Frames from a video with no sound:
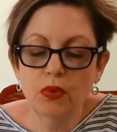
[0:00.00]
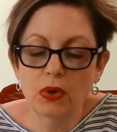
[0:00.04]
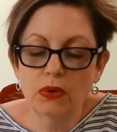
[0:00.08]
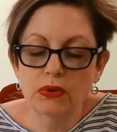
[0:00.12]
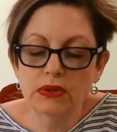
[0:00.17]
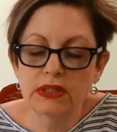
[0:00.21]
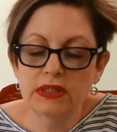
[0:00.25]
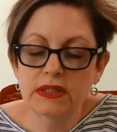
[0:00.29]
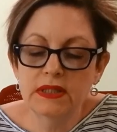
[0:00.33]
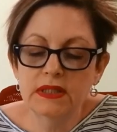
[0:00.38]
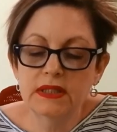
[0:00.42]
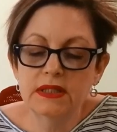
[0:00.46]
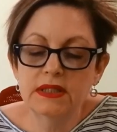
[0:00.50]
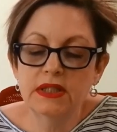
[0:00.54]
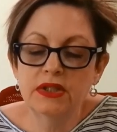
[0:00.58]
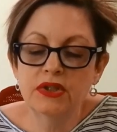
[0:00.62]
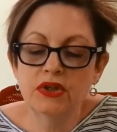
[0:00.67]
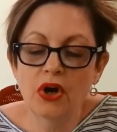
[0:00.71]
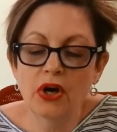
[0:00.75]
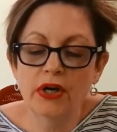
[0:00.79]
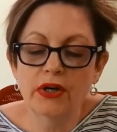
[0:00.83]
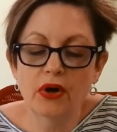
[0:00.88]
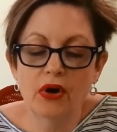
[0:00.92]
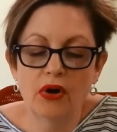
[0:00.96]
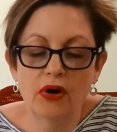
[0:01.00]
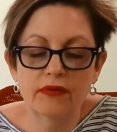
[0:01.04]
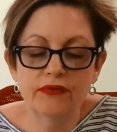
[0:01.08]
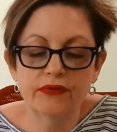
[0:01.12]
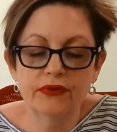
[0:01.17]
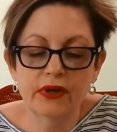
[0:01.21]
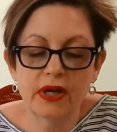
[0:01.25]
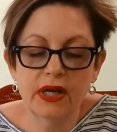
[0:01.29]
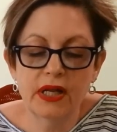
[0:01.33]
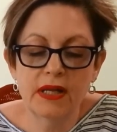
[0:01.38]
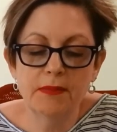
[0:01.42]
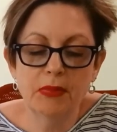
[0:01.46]
Rowlands did not
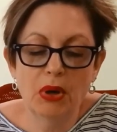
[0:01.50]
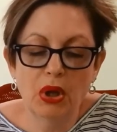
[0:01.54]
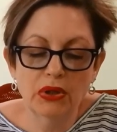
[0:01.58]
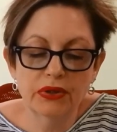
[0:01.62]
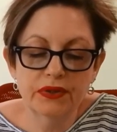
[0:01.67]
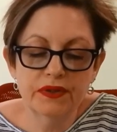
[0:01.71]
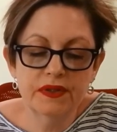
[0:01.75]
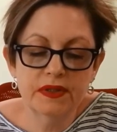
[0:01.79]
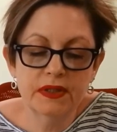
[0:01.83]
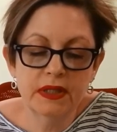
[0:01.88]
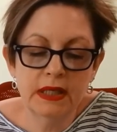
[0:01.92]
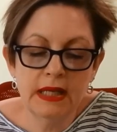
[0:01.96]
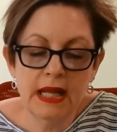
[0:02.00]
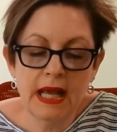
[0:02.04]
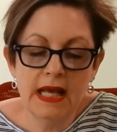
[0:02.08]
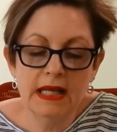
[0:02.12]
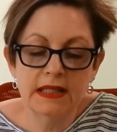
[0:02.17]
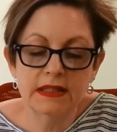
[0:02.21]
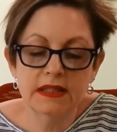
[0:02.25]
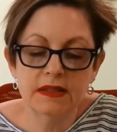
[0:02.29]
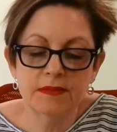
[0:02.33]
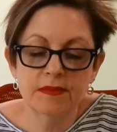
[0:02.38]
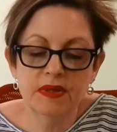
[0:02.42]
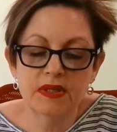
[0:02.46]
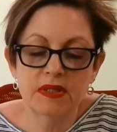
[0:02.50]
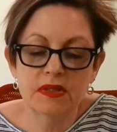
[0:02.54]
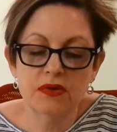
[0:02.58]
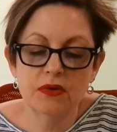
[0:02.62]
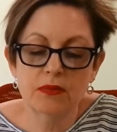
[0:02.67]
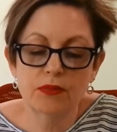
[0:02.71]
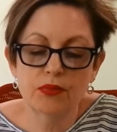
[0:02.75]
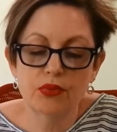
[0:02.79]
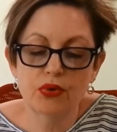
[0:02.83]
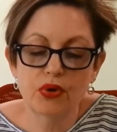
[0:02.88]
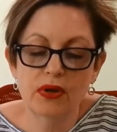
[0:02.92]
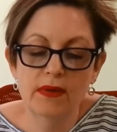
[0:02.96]
offer any policy enhancements
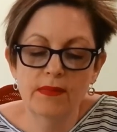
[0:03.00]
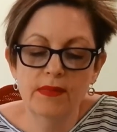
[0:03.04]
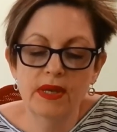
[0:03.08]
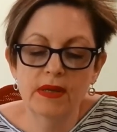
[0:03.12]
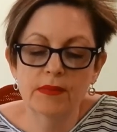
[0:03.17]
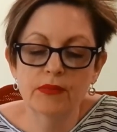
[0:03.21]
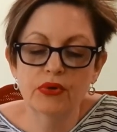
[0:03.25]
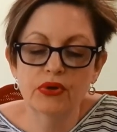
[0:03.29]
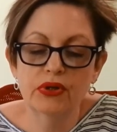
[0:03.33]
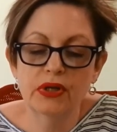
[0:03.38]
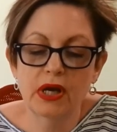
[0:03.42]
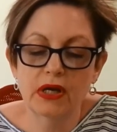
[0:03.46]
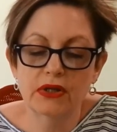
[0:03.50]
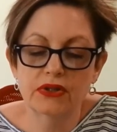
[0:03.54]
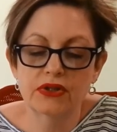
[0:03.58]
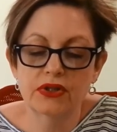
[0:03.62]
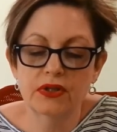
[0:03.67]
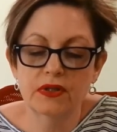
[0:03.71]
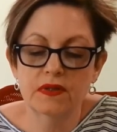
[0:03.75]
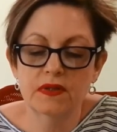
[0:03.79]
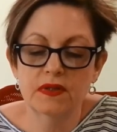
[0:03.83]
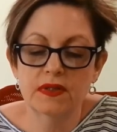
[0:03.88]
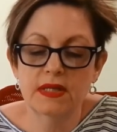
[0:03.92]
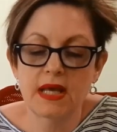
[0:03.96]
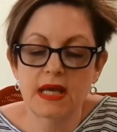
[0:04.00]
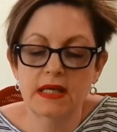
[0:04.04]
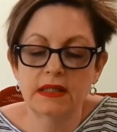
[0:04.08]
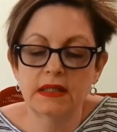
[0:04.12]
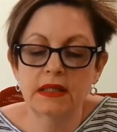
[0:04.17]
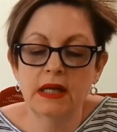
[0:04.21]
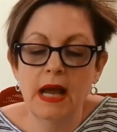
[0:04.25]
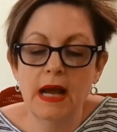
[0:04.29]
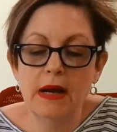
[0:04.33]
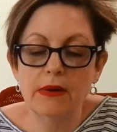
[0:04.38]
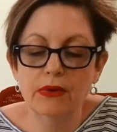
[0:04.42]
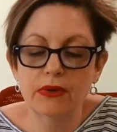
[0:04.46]
or premium reductions that, in
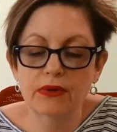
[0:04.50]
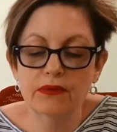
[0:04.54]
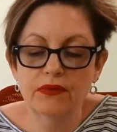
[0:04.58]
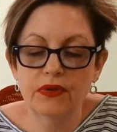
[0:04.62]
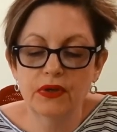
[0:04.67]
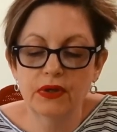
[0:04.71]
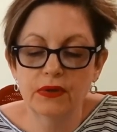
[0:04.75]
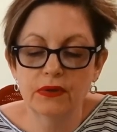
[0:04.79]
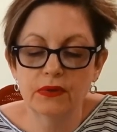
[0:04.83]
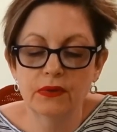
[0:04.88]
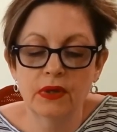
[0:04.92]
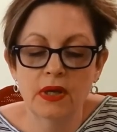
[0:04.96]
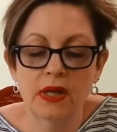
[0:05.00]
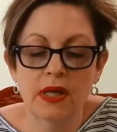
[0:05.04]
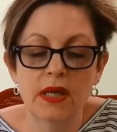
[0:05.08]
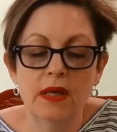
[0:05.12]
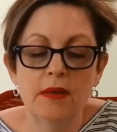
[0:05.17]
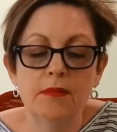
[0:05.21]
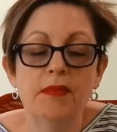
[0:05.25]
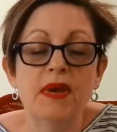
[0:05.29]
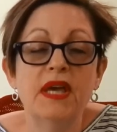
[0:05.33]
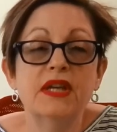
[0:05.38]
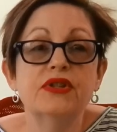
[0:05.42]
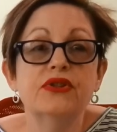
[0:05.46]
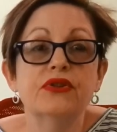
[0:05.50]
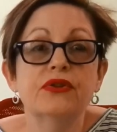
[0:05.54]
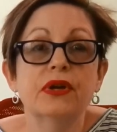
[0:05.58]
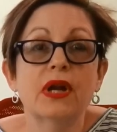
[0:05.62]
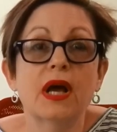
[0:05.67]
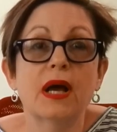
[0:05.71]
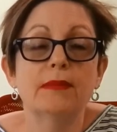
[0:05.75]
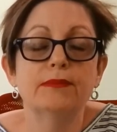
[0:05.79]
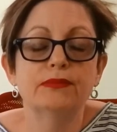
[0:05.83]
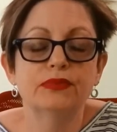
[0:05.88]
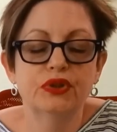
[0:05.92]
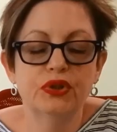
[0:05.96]
our view, measured
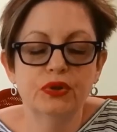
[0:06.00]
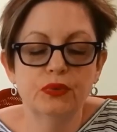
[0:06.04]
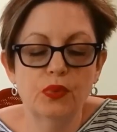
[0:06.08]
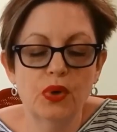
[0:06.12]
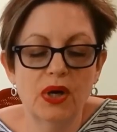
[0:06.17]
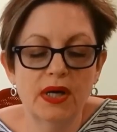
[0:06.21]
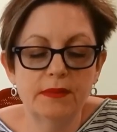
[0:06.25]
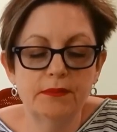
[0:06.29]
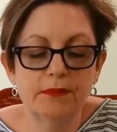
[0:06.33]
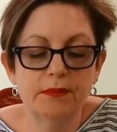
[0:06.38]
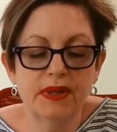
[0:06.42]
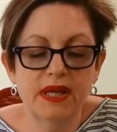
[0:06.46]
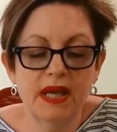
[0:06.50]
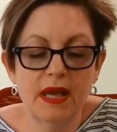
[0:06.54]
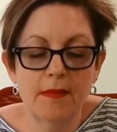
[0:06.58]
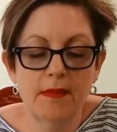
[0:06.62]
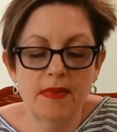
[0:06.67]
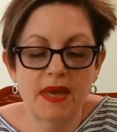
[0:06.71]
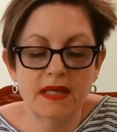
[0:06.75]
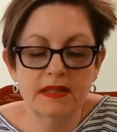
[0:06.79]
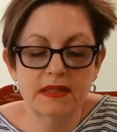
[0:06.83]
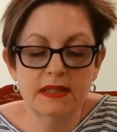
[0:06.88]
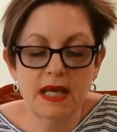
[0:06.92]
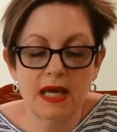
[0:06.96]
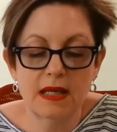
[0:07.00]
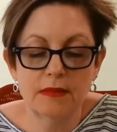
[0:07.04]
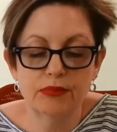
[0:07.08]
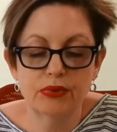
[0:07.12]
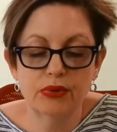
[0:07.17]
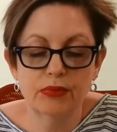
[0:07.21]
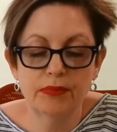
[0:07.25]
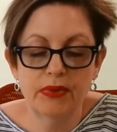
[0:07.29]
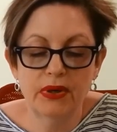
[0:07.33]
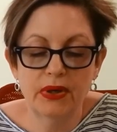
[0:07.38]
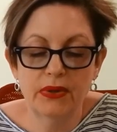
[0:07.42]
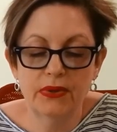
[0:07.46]
up to what BMS had
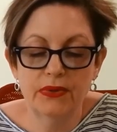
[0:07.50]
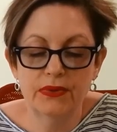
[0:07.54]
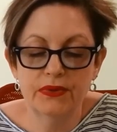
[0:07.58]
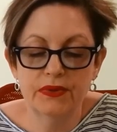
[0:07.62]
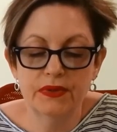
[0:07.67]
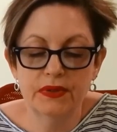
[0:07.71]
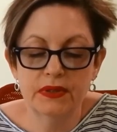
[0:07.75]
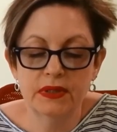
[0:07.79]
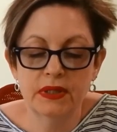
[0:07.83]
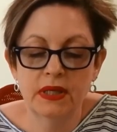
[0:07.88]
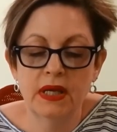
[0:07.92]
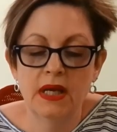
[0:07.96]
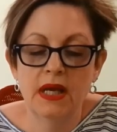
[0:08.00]
proposed.